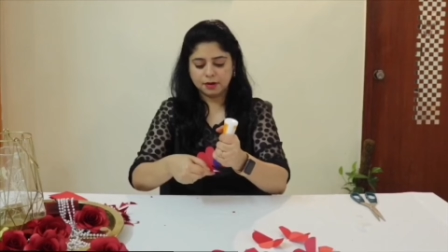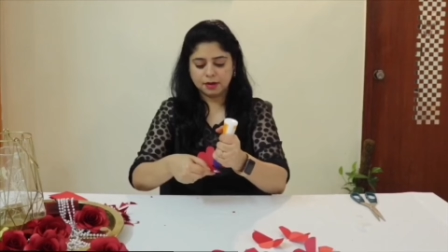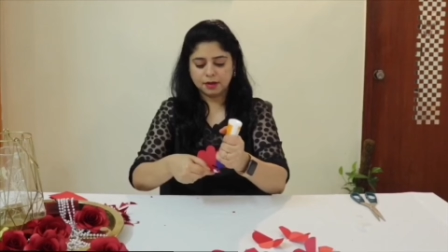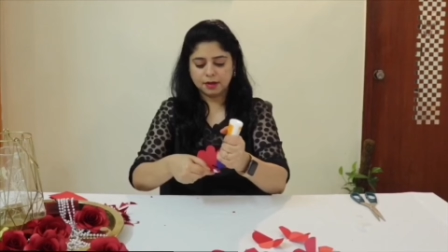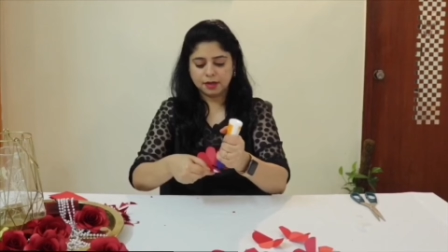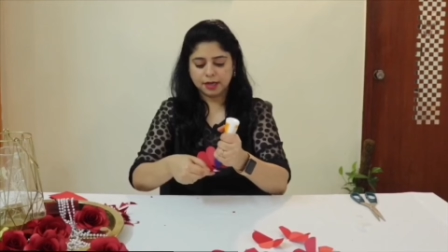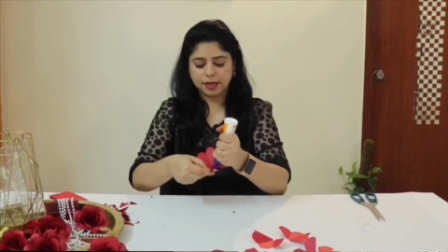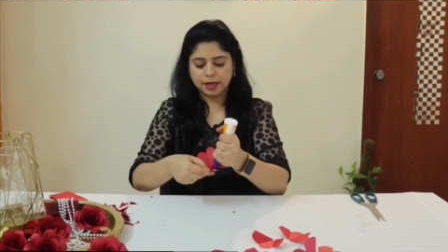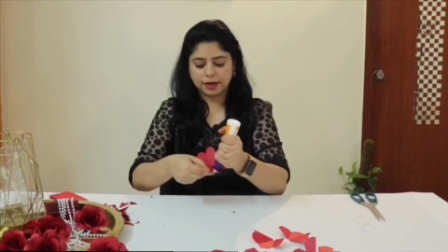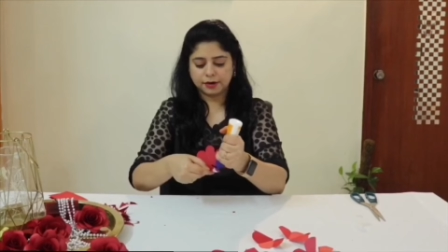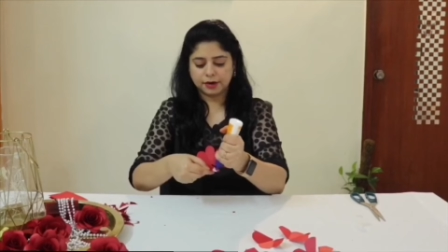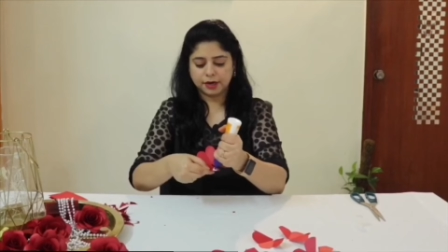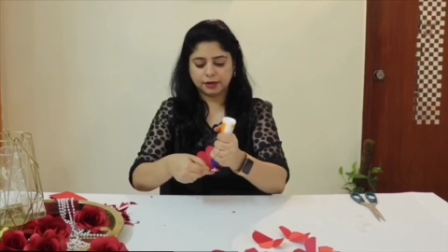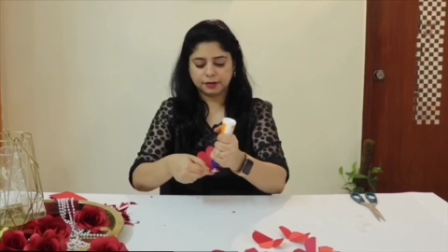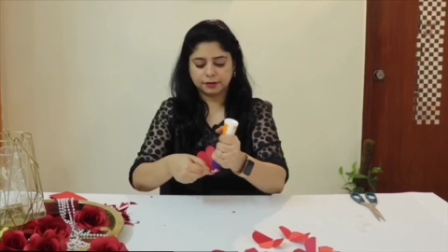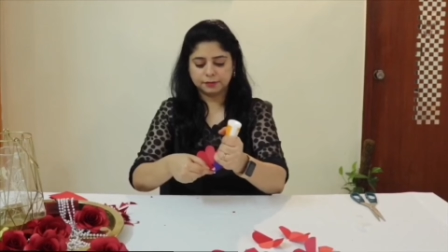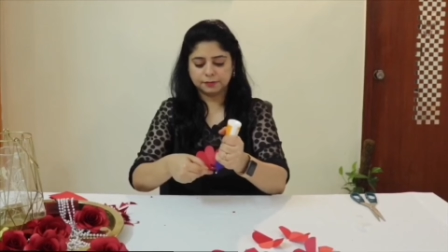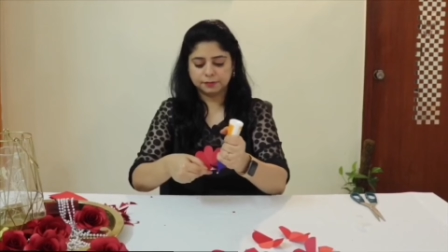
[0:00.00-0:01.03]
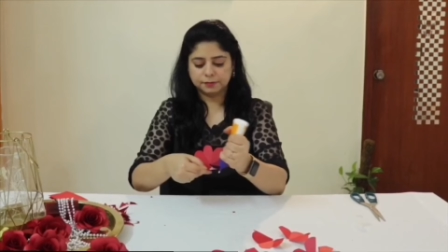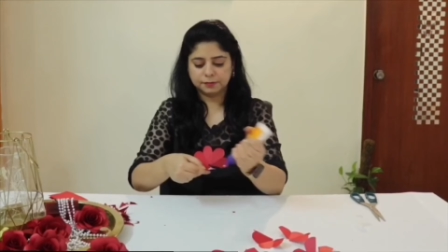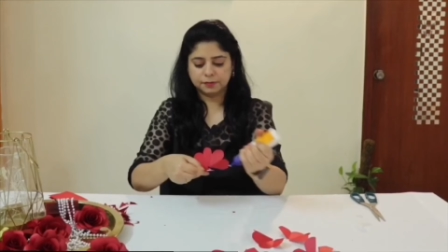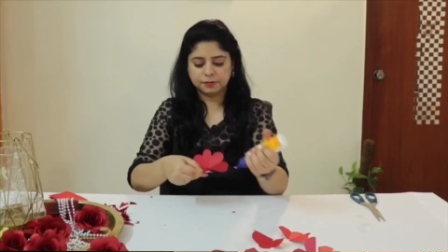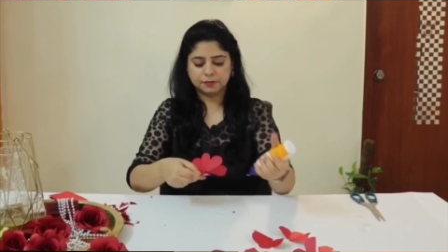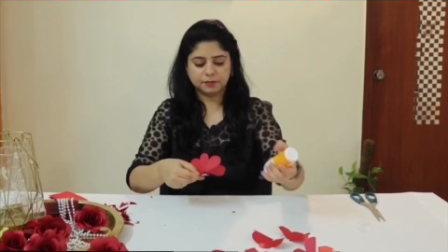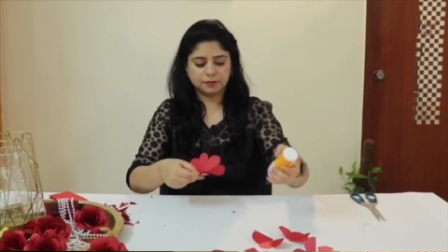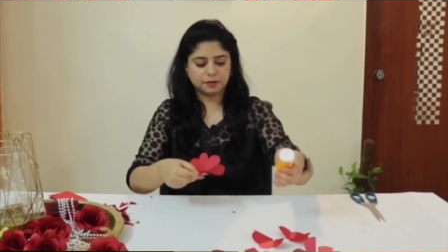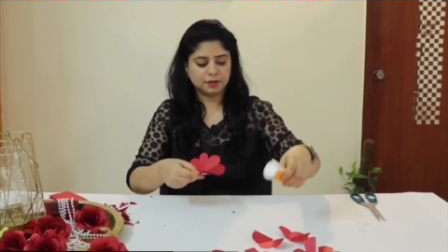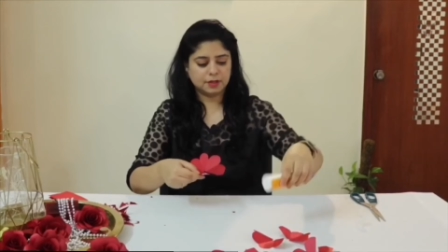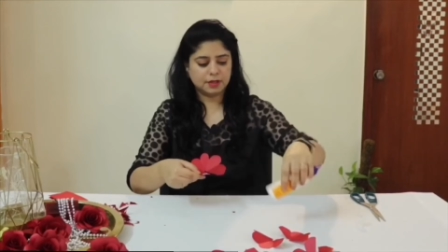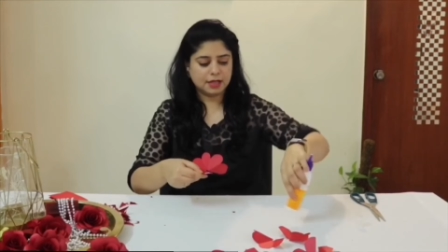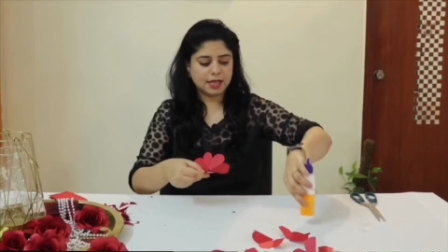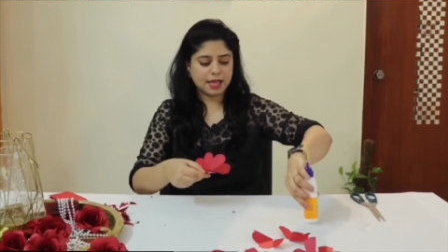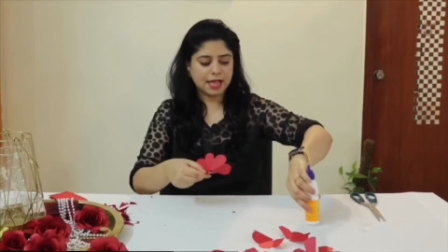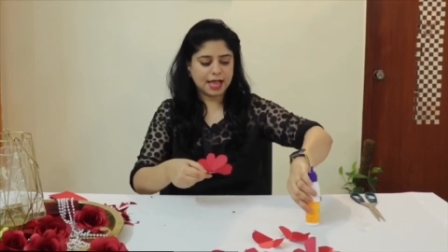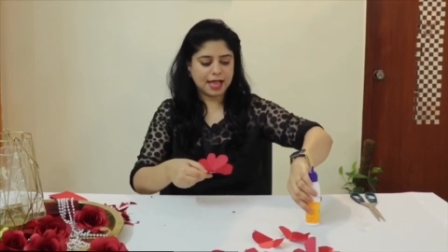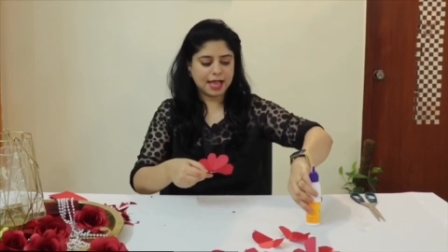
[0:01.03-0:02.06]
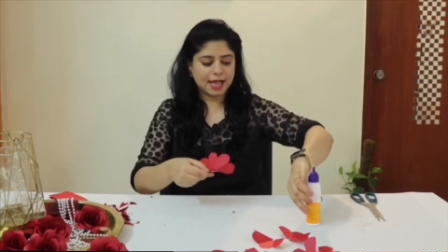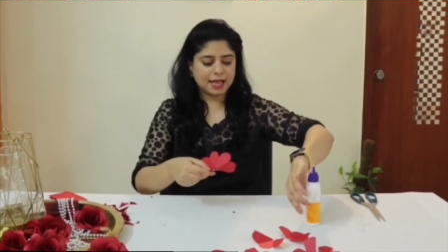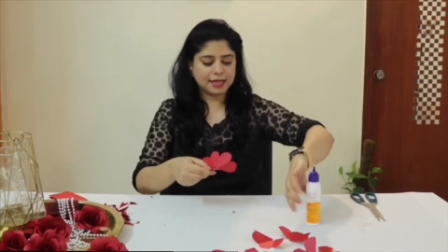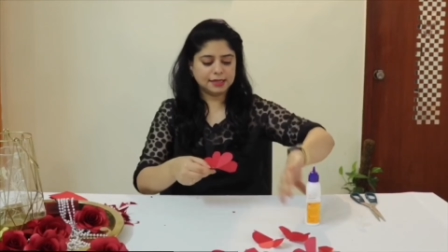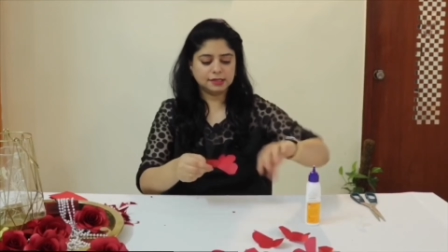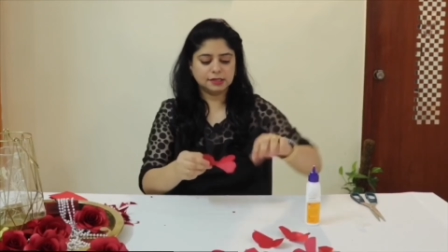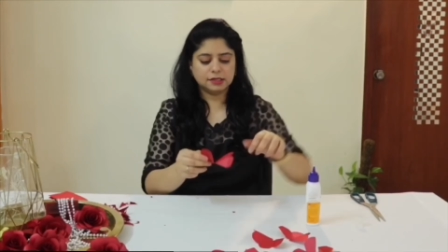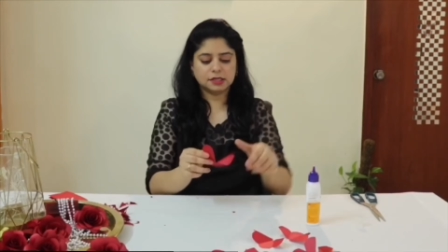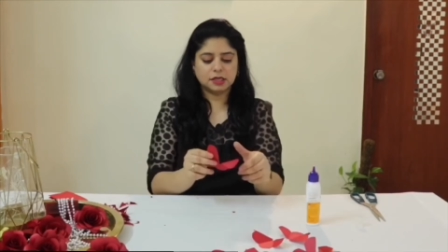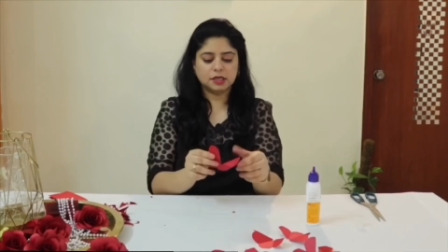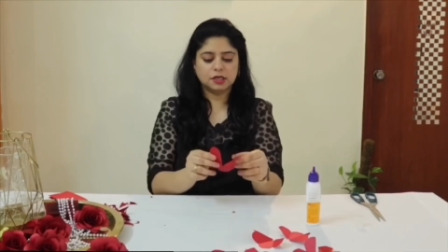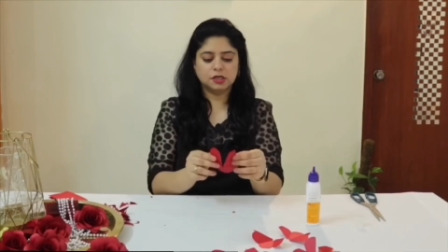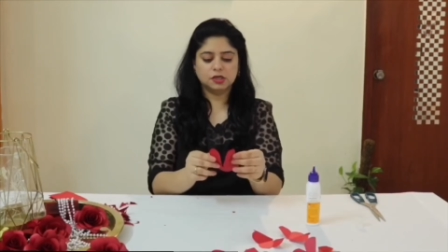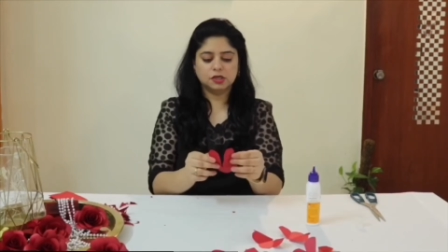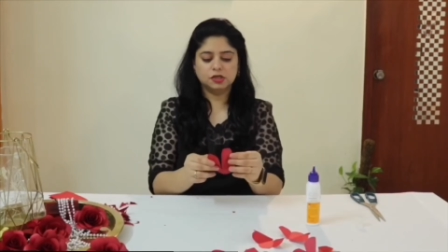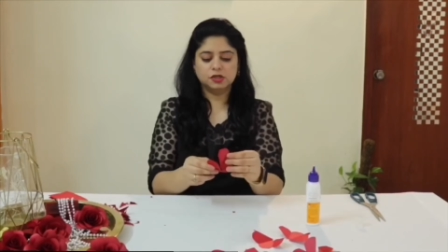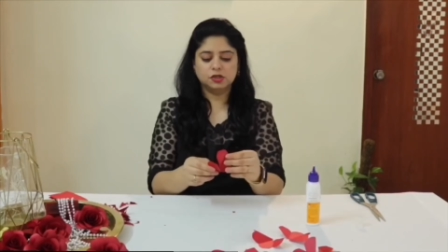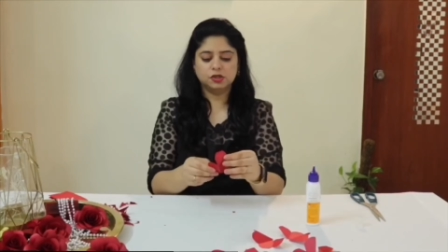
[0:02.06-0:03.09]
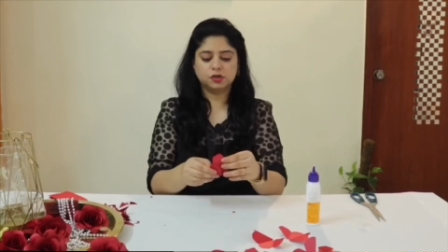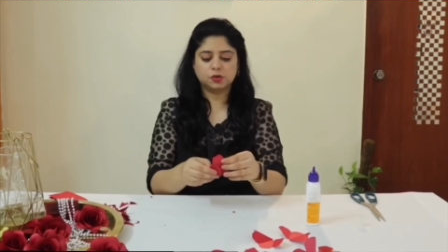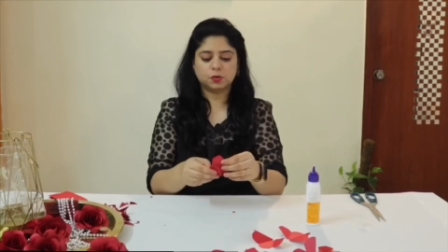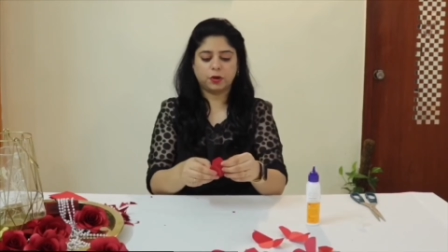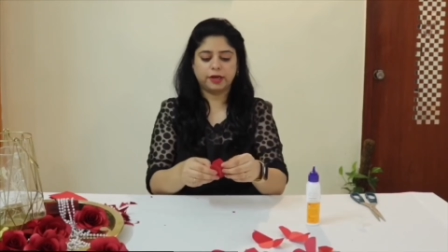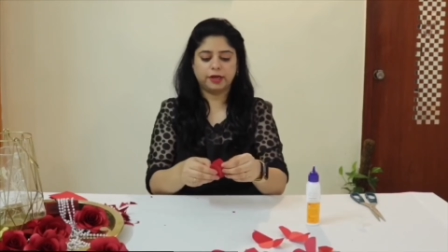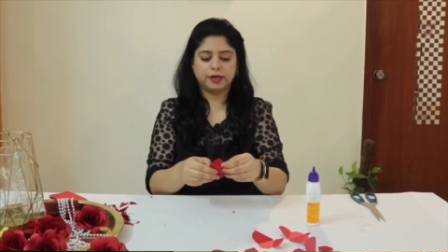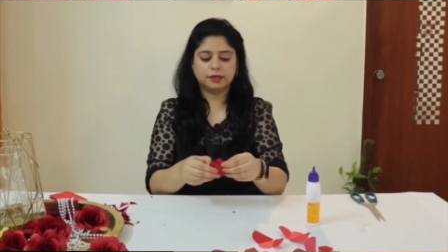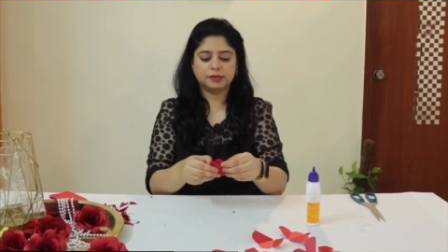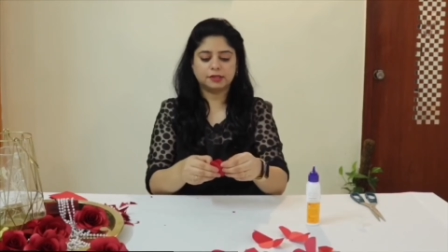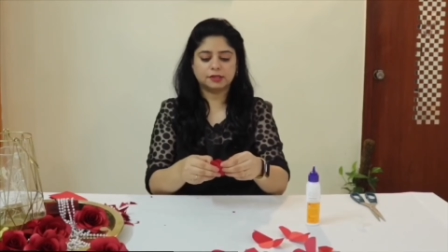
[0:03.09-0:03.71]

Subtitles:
area and join it.